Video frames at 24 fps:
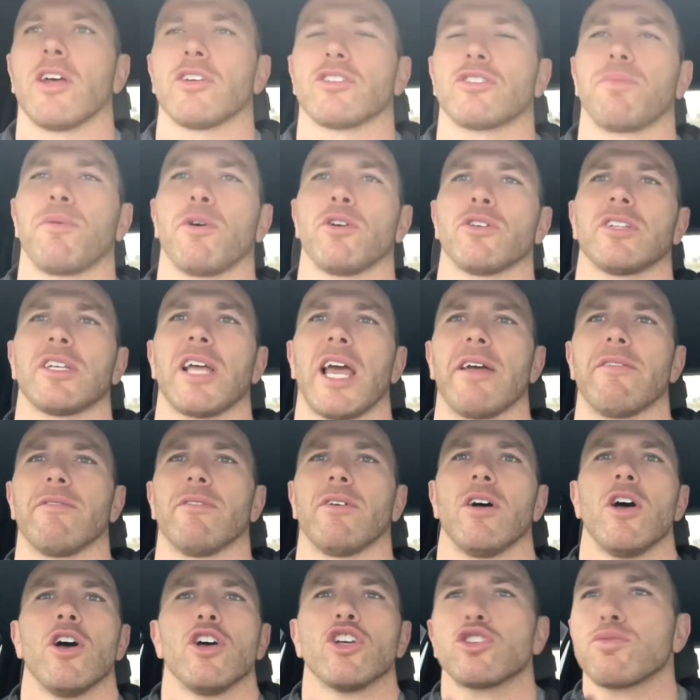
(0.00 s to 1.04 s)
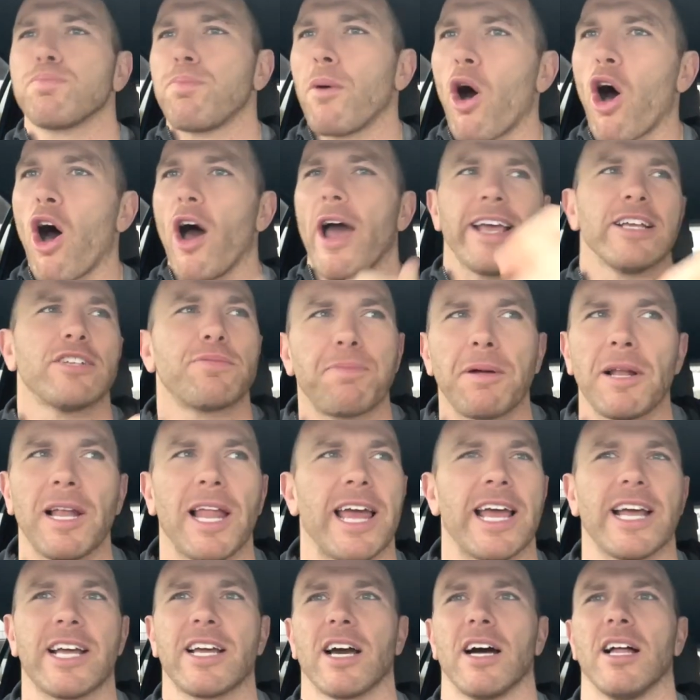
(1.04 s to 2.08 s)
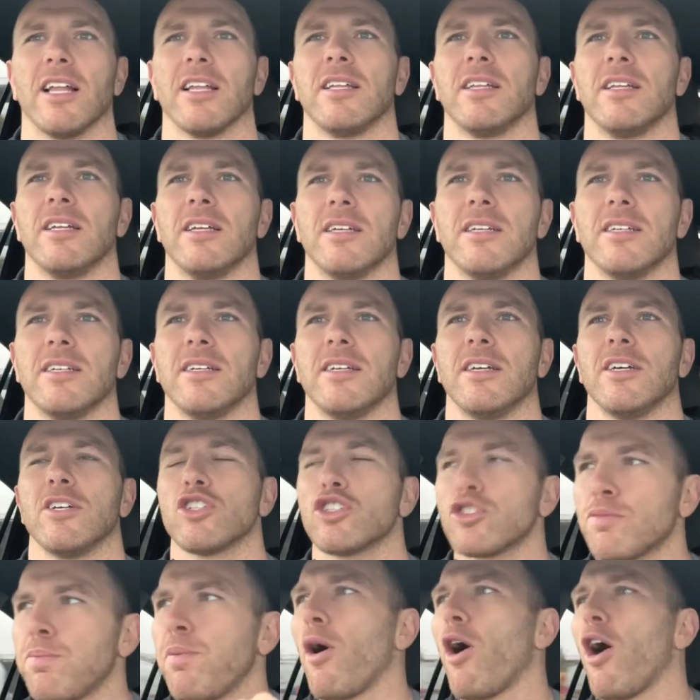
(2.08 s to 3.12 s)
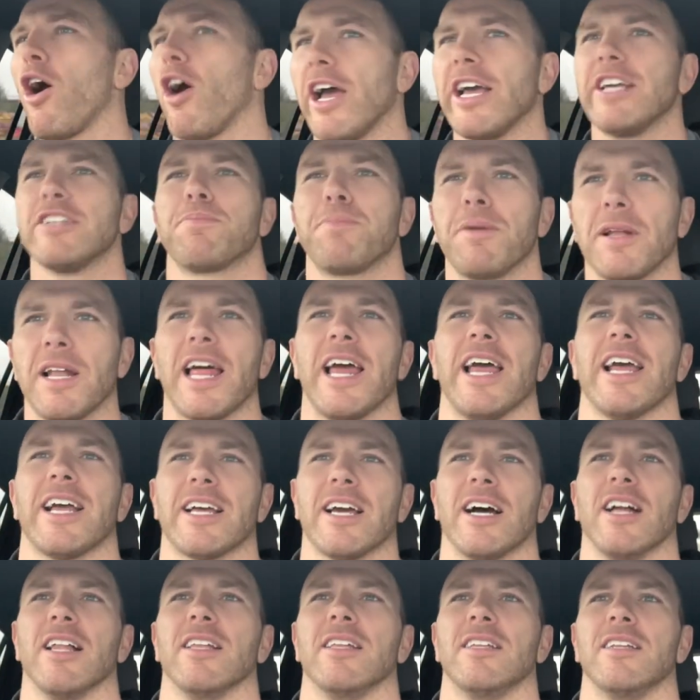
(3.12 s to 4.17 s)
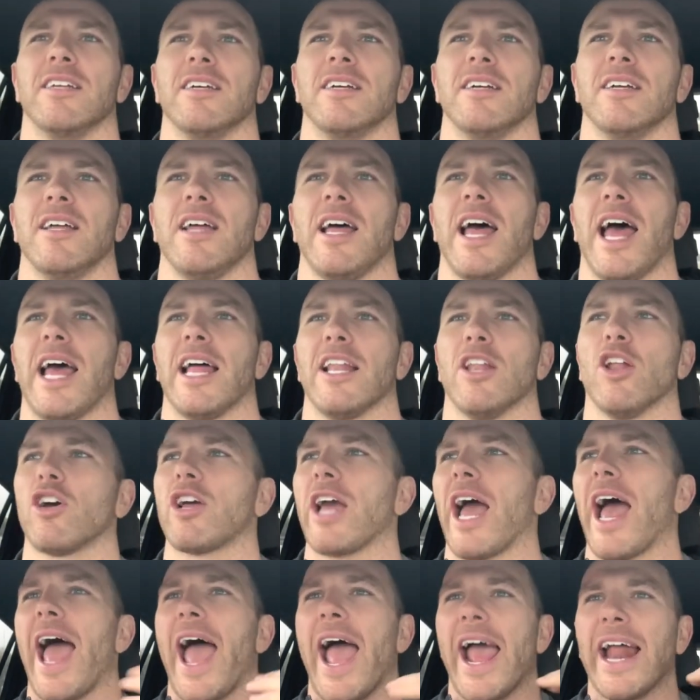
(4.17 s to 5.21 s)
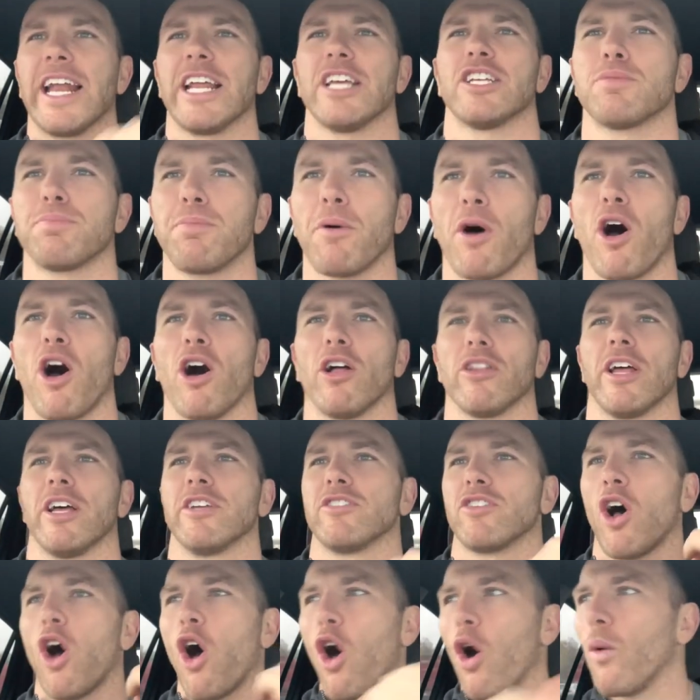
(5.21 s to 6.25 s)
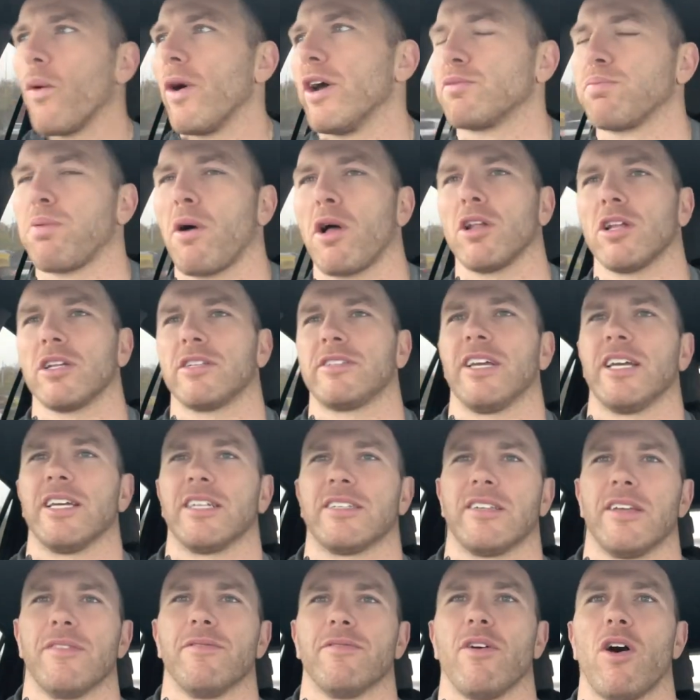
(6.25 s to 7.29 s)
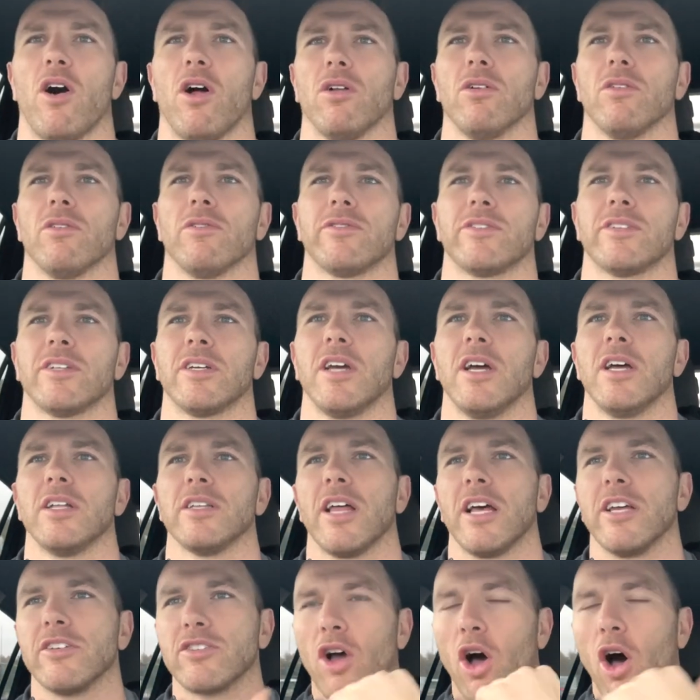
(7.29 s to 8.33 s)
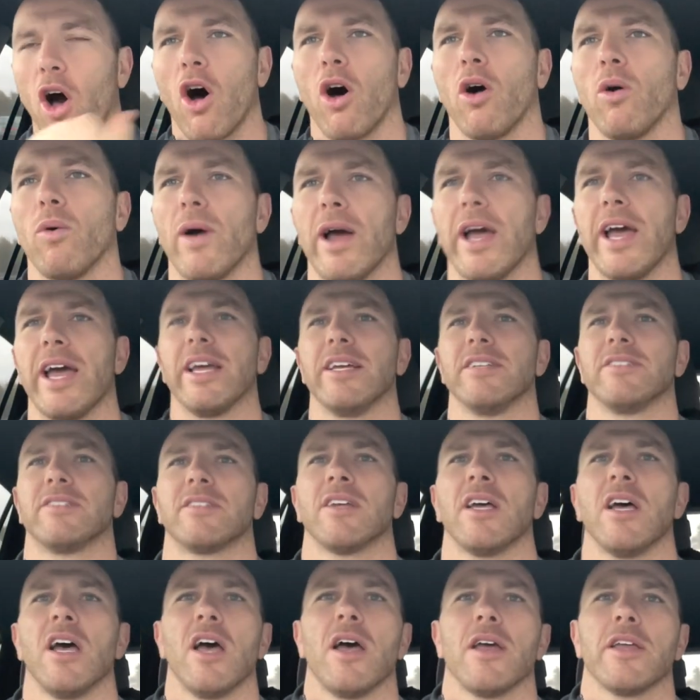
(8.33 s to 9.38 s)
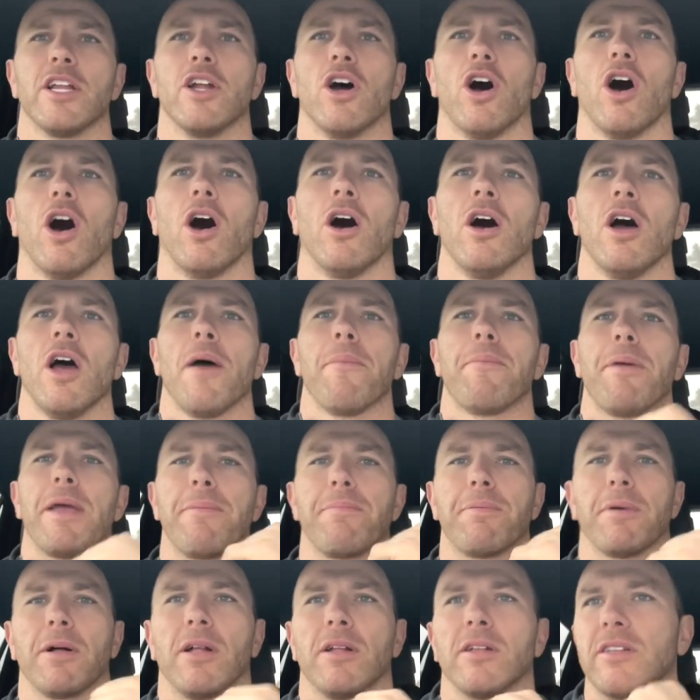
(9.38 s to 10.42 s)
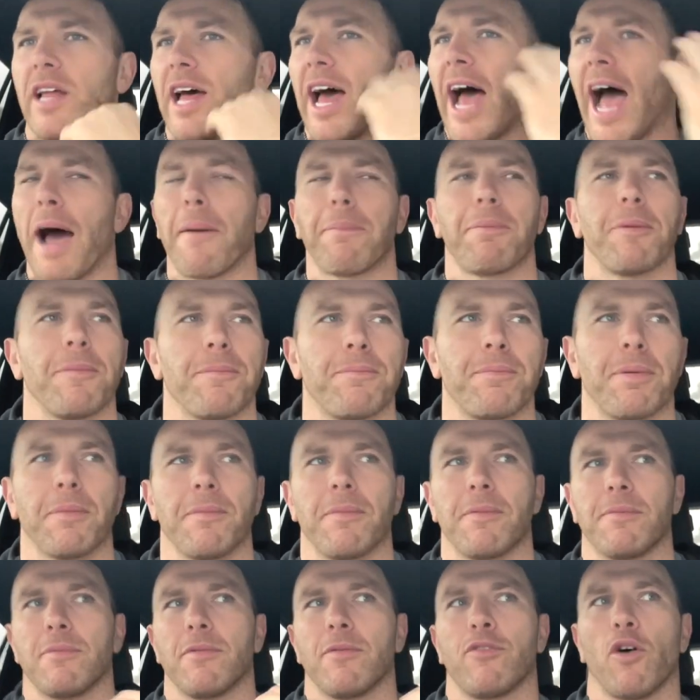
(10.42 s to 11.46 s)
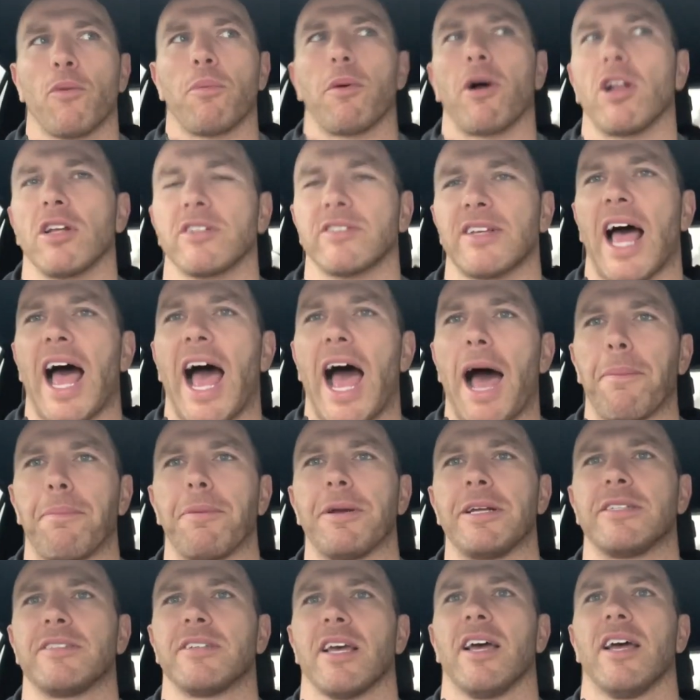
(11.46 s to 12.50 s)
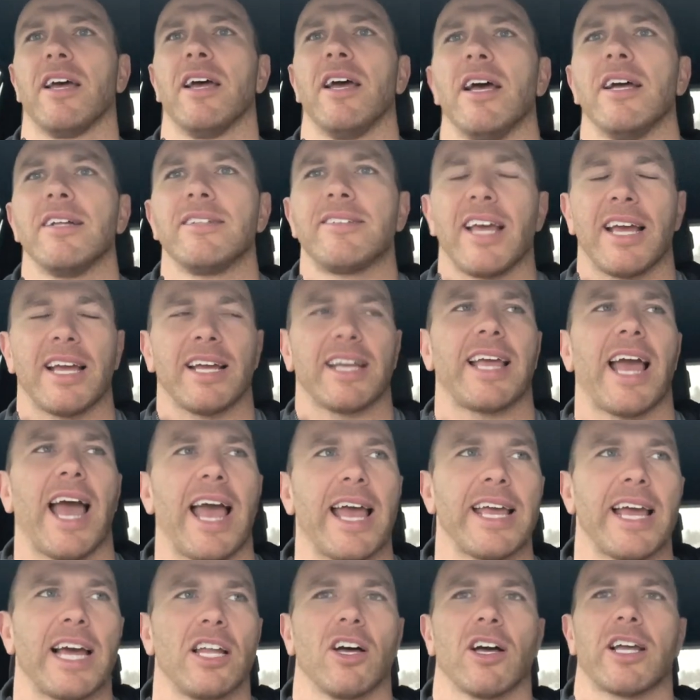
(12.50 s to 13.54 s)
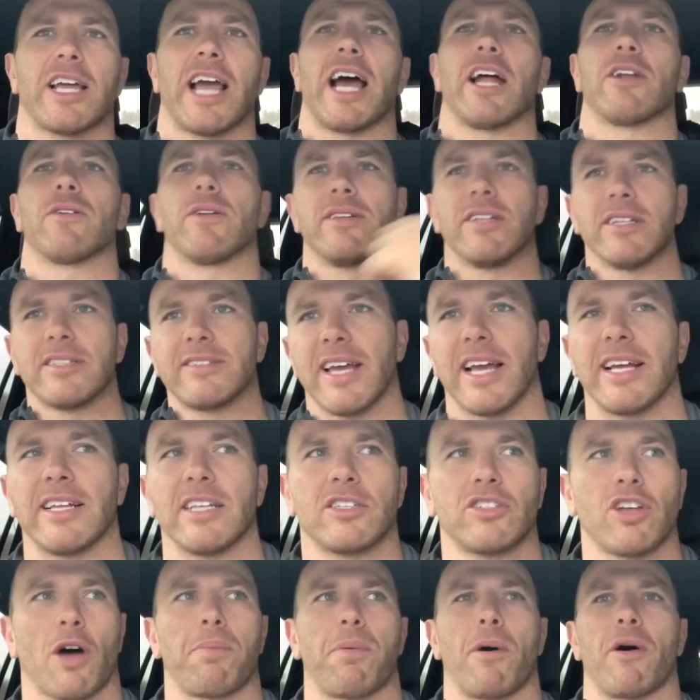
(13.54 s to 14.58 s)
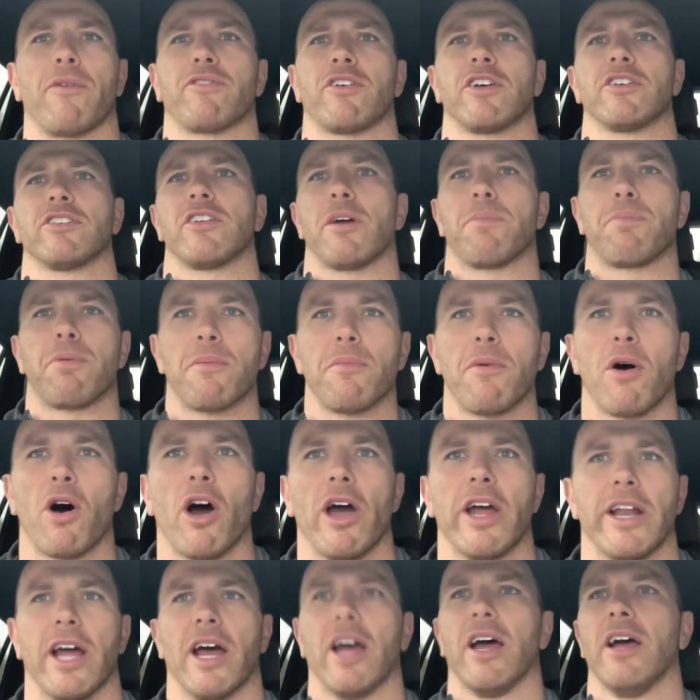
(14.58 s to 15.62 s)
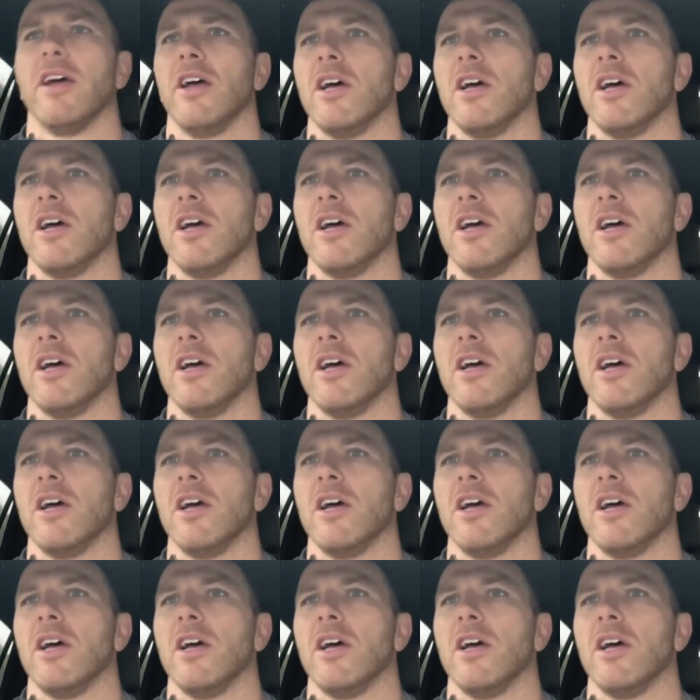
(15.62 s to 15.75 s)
supposed to get involved." Sport is political. Sport is political. Look at any sport. There's always politics involved. There's always, you know, people. They're happy. Footballers are happy to get a yellow card when they take the top off because they're promoting a